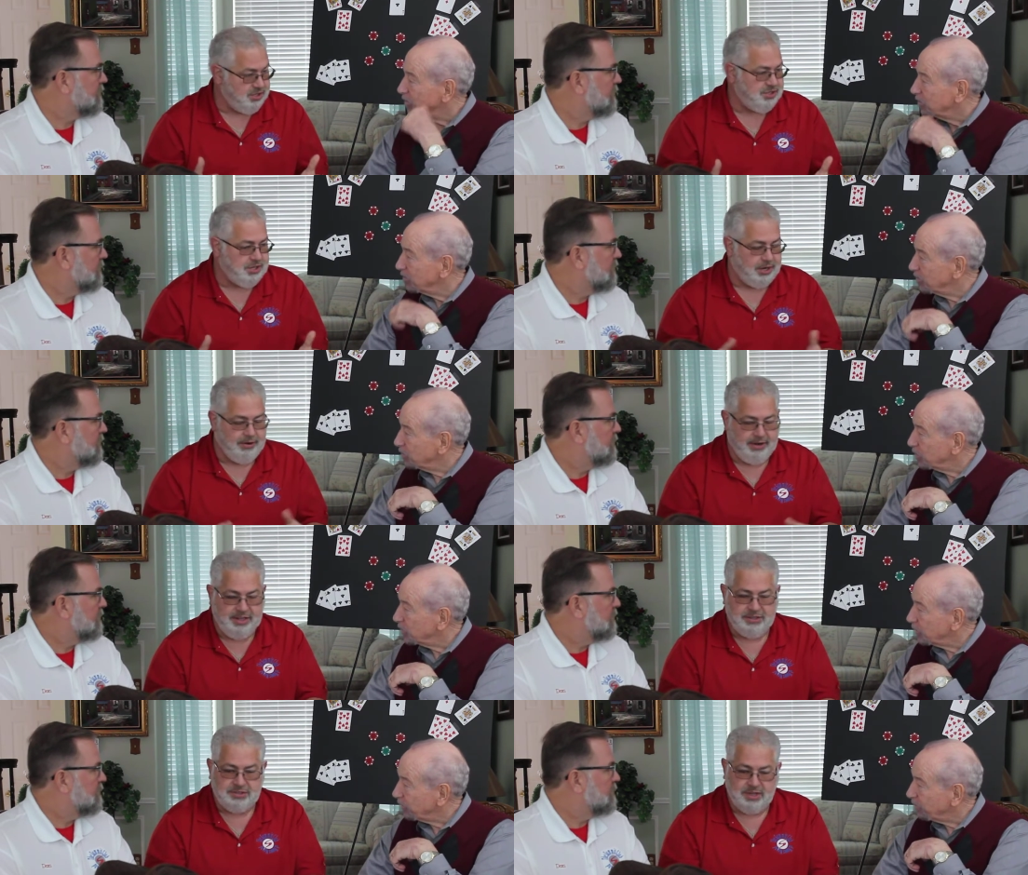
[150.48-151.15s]

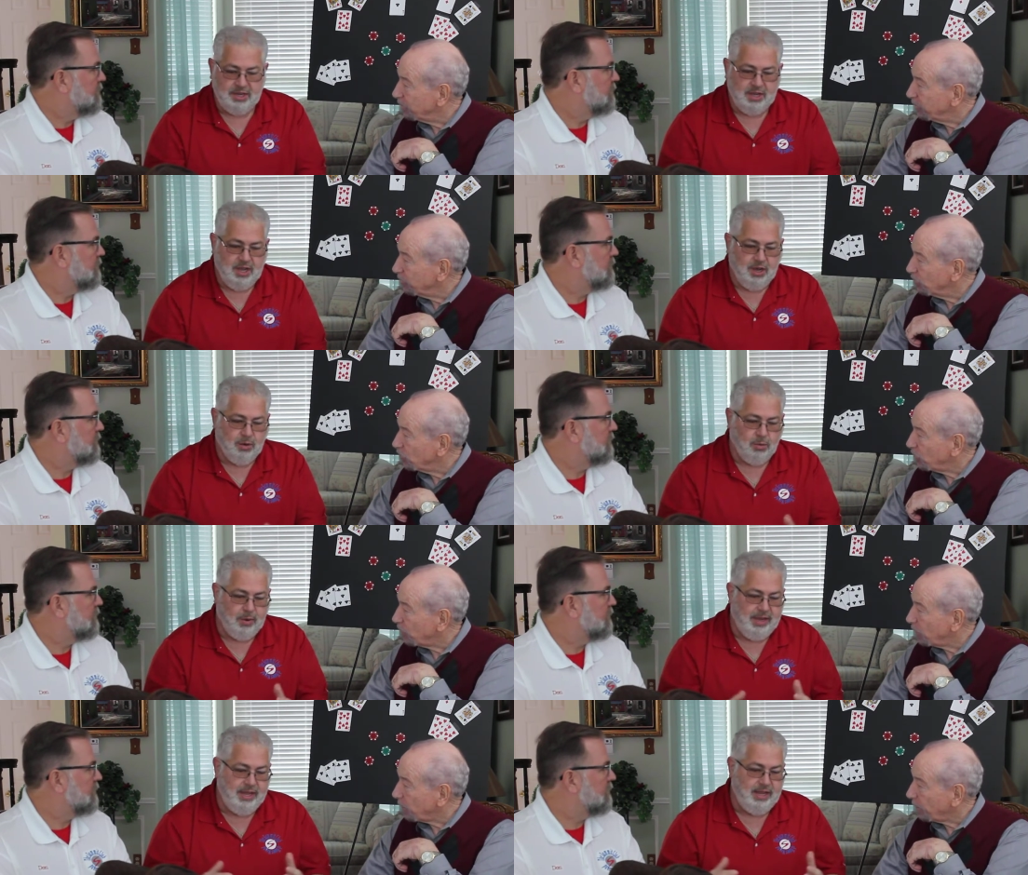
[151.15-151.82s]
Speaker 1: charities.
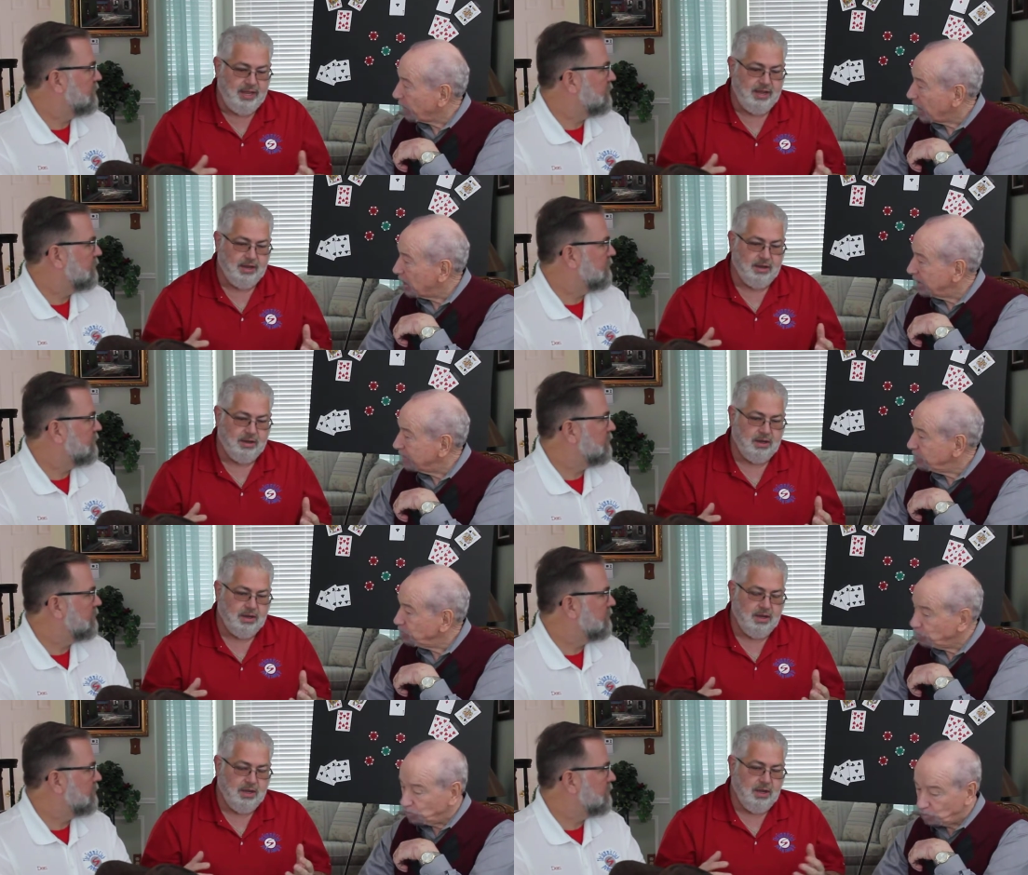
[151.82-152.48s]
We
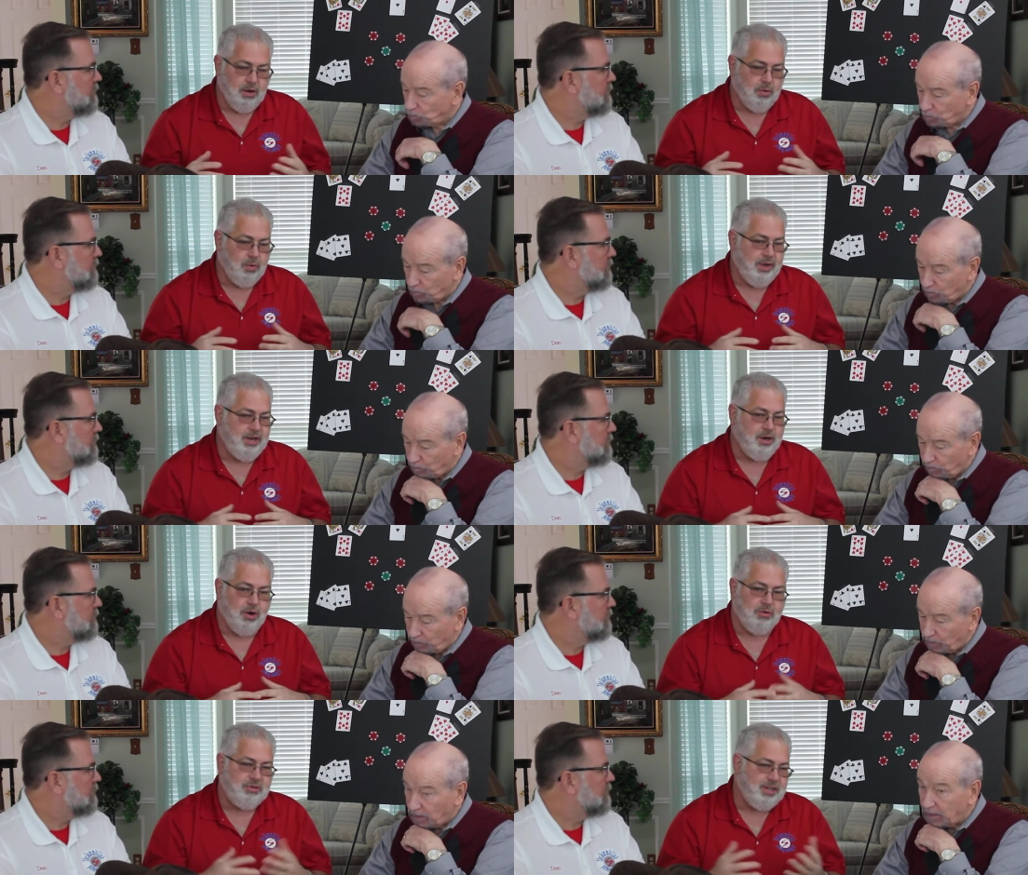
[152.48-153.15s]
we don't